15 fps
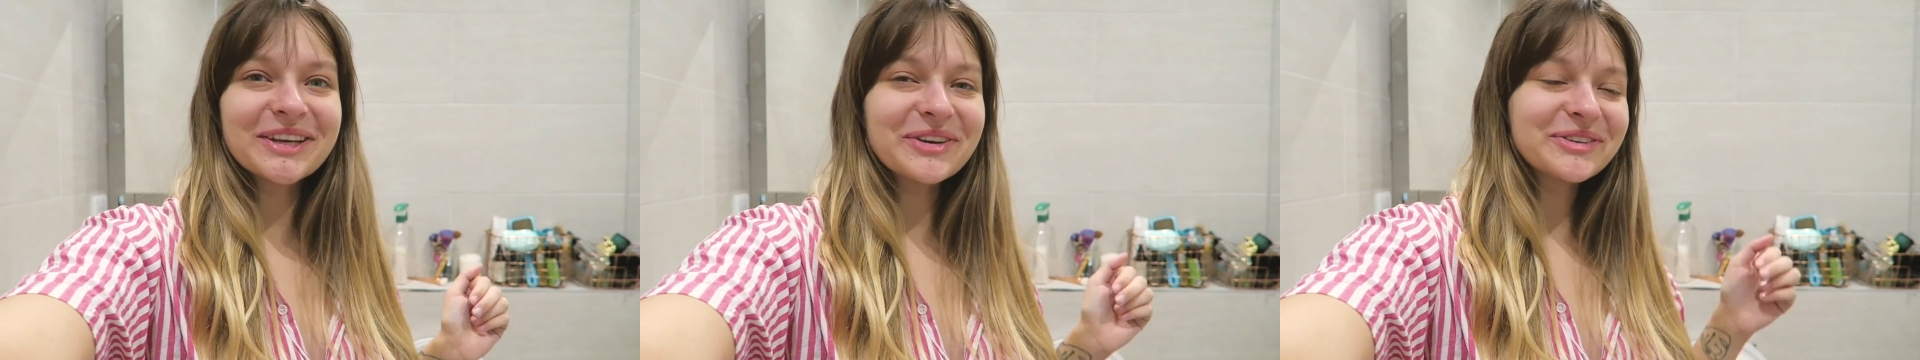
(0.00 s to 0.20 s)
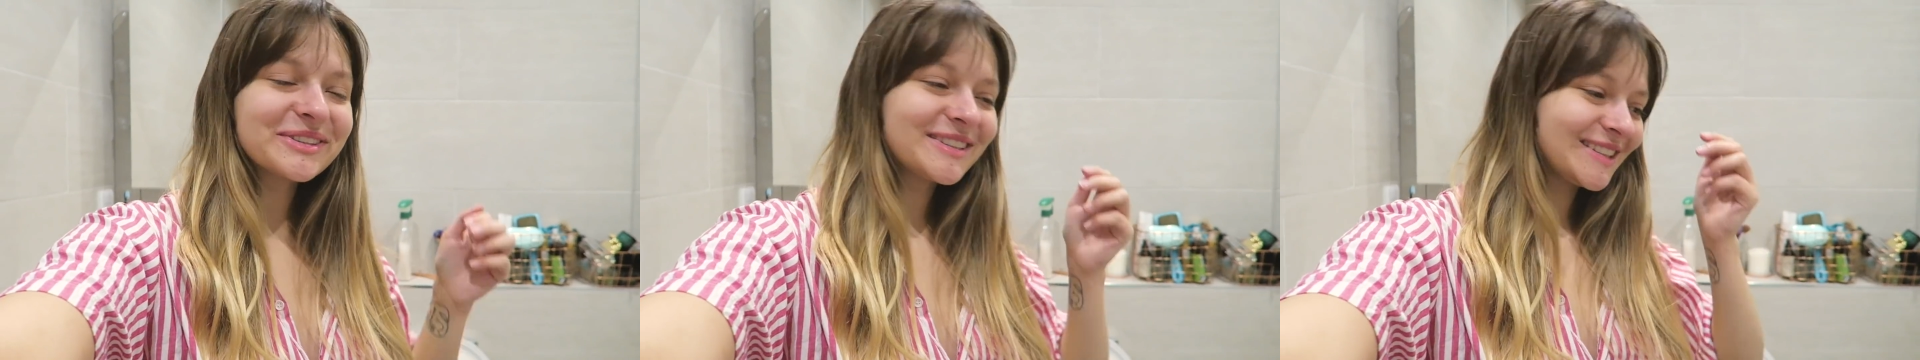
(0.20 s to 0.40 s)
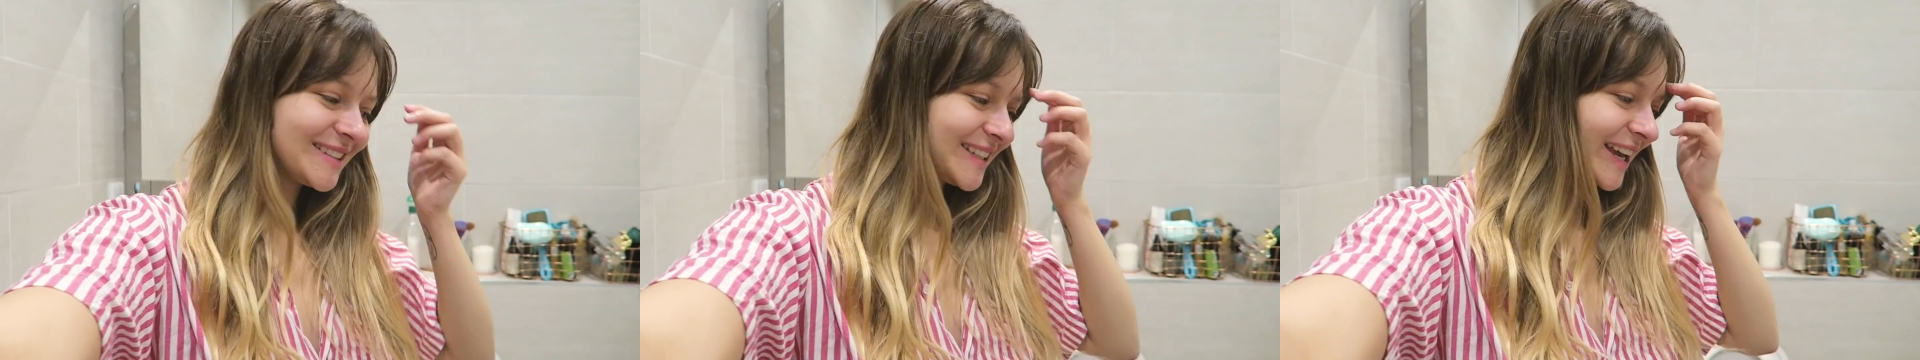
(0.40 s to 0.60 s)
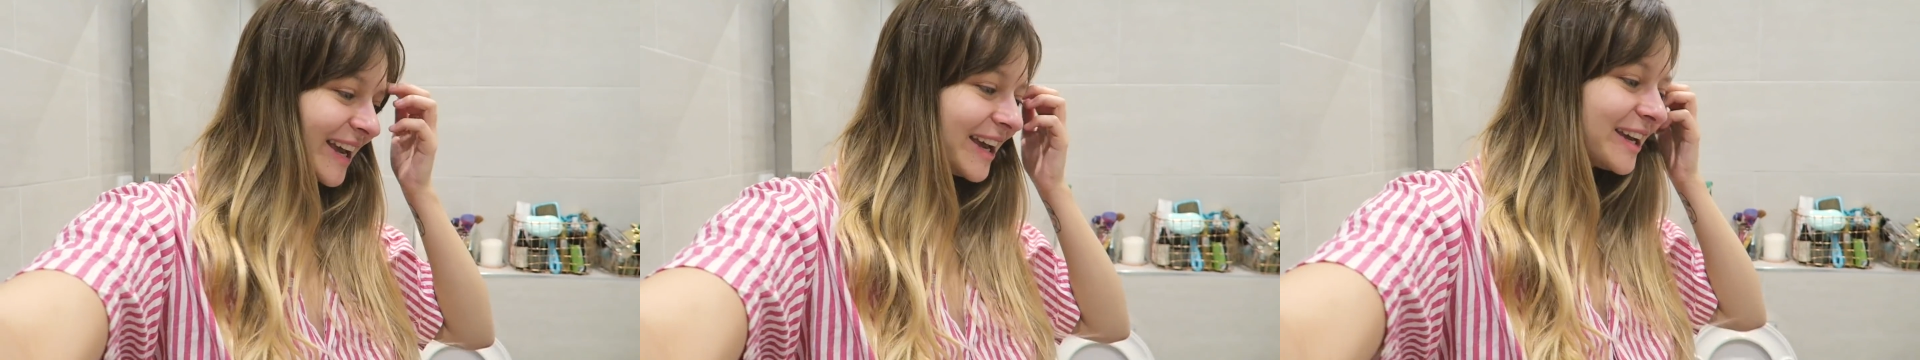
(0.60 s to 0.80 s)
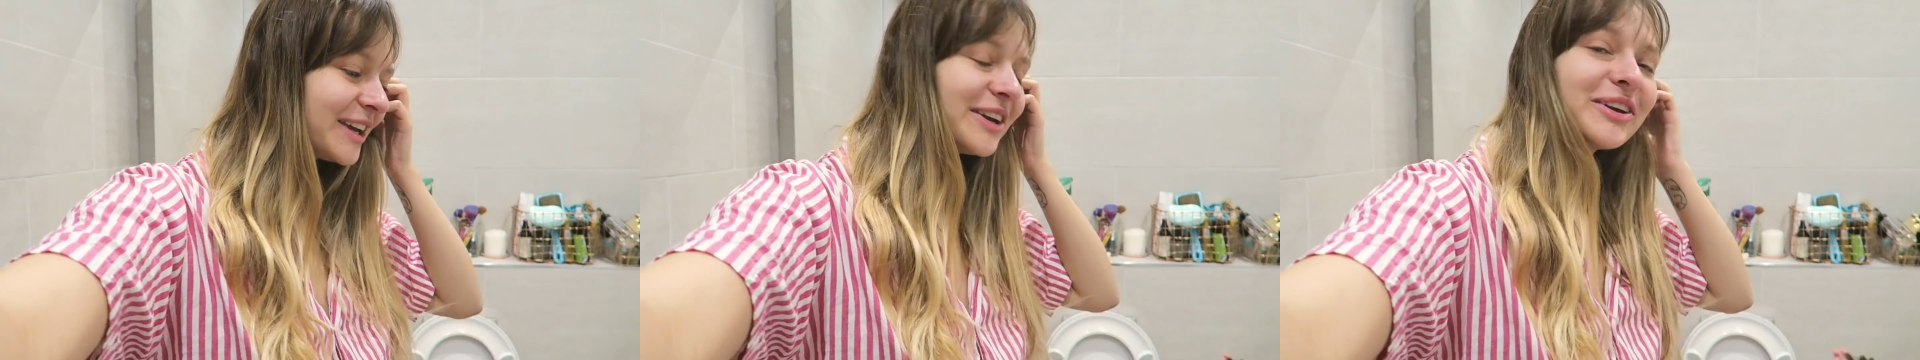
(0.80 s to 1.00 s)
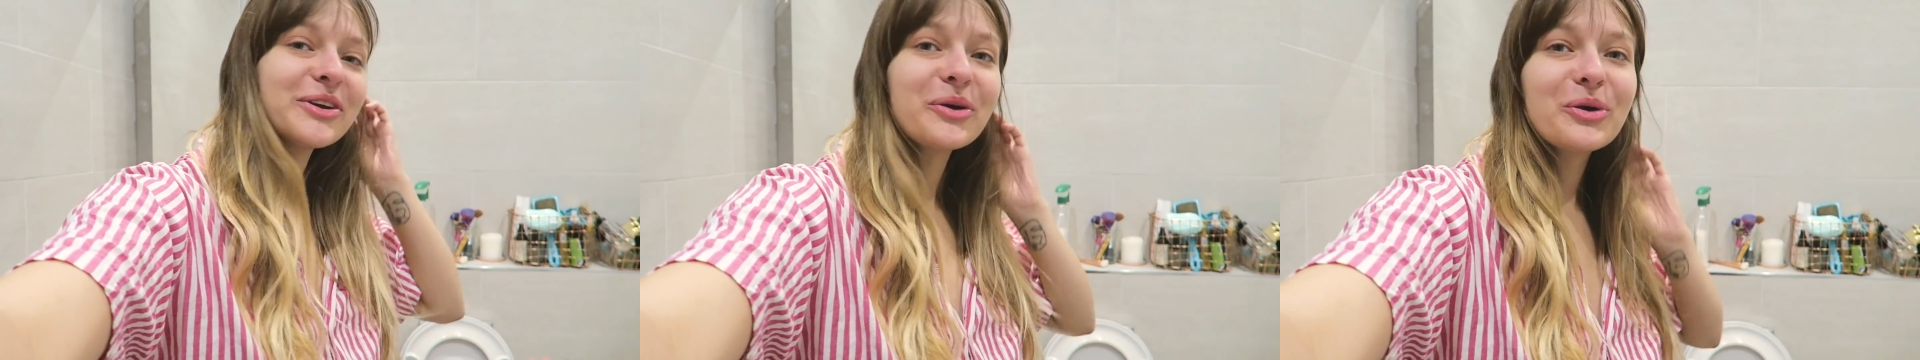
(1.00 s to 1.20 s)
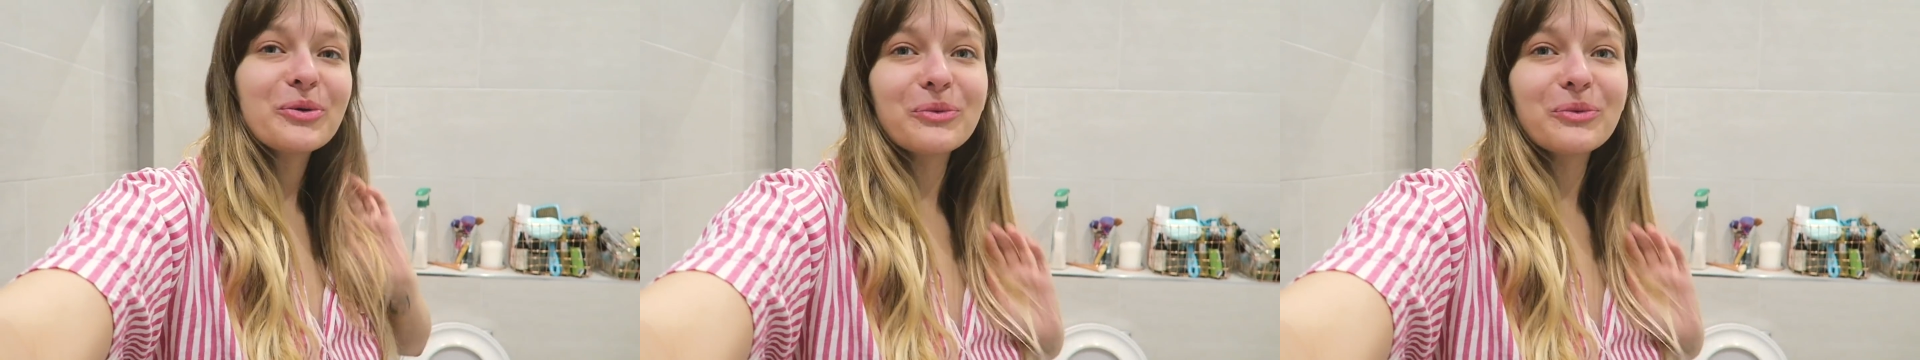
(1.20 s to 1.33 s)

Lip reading: So today